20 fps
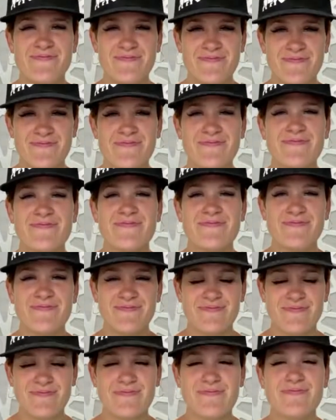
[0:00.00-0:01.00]

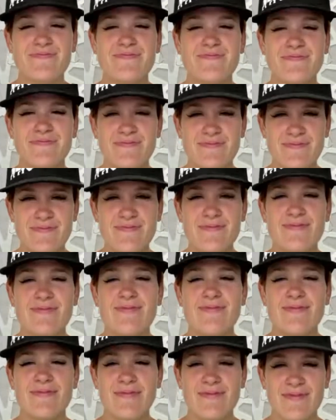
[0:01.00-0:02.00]

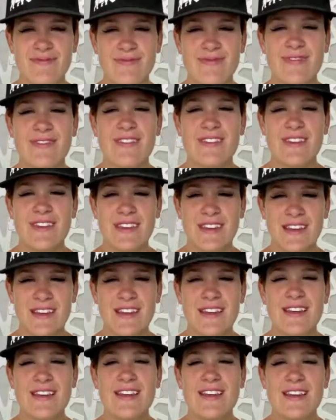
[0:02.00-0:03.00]

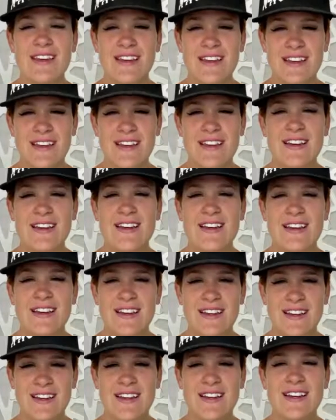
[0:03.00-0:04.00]

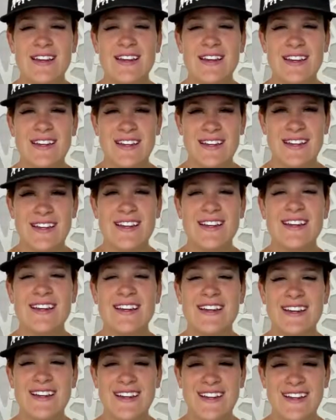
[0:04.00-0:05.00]

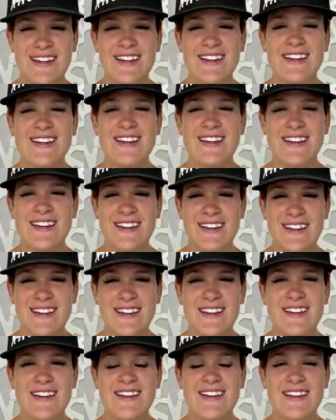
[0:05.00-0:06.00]

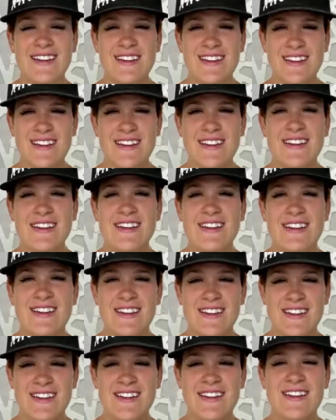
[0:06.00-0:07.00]

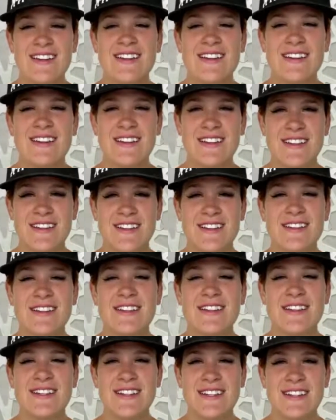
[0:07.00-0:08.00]
The person shown says nothing.